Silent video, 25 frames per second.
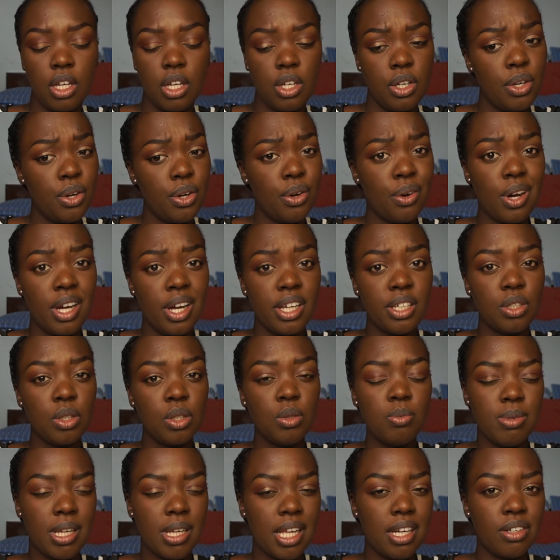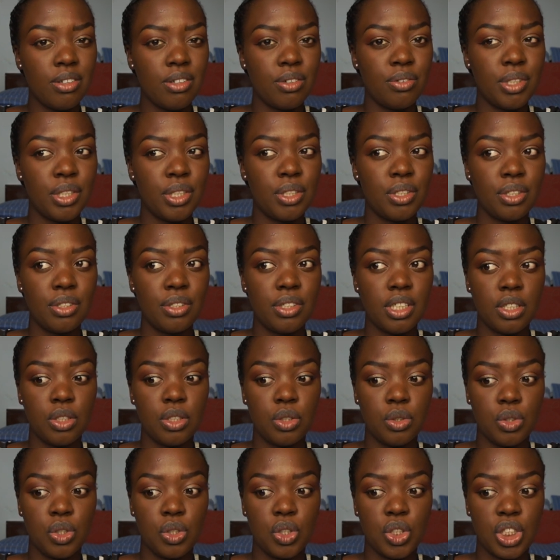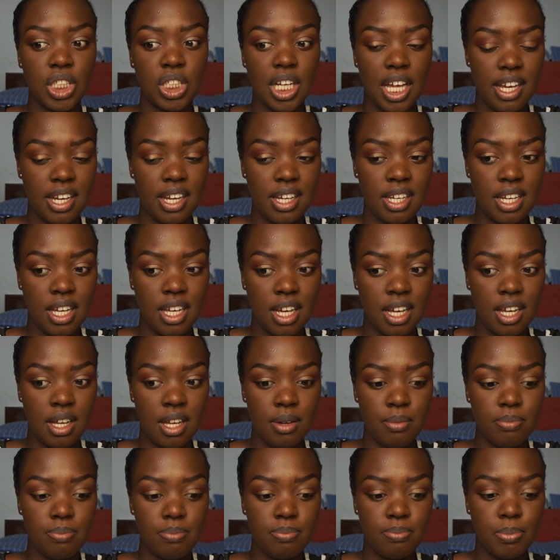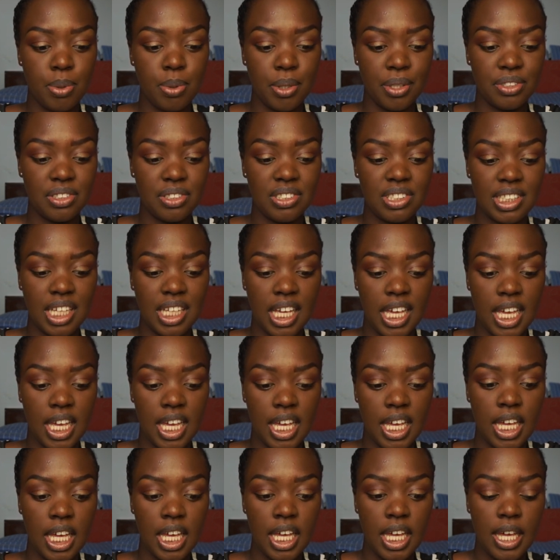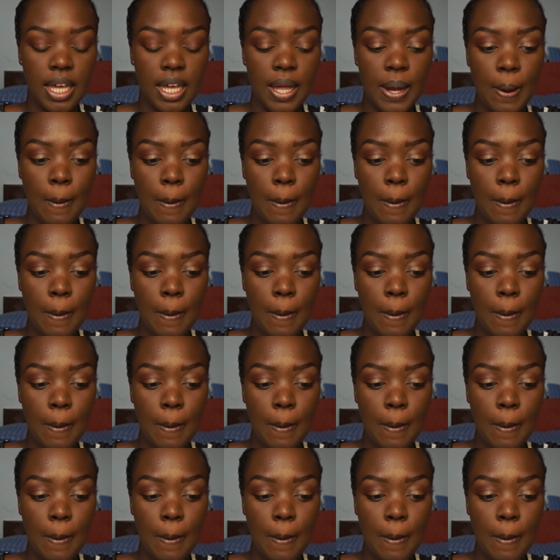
No, I don't plan on returning to China per se,